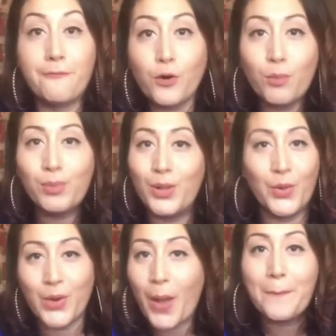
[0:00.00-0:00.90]

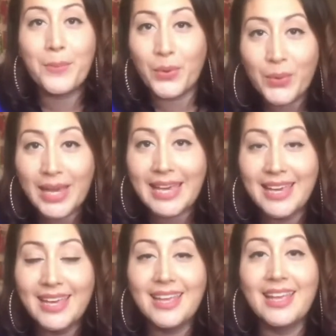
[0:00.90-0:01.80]
full-blown on boy
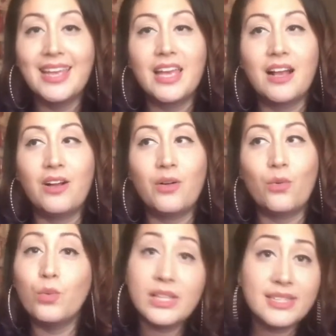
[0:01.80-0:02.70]

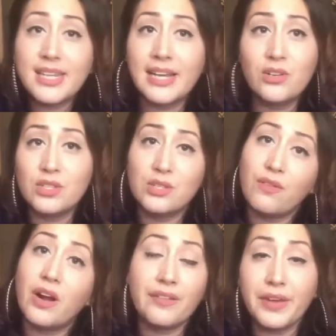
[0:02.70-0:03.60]
with the diagnosis of
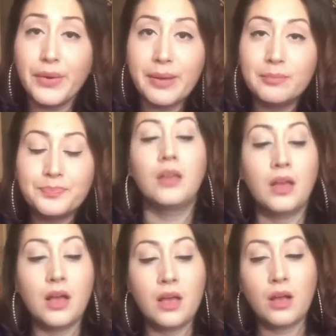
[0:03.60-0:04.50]
hard of hearing.
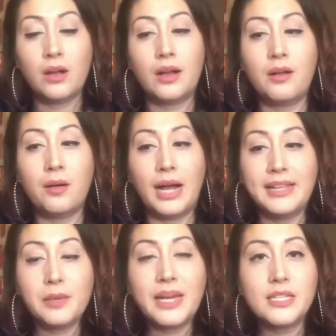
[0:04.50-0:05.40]
I
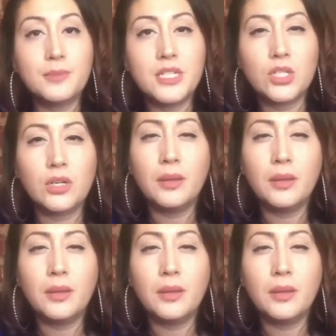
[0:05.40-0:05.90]
think my husband, it took